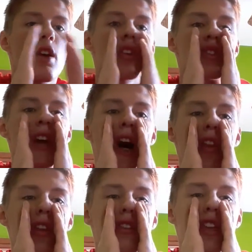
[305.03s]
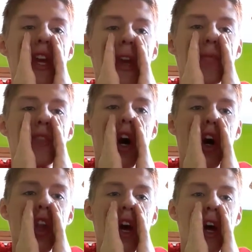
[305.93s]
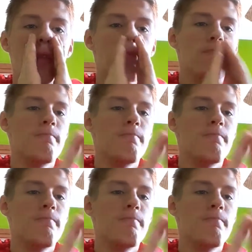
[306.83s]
Sell the team, Dolan.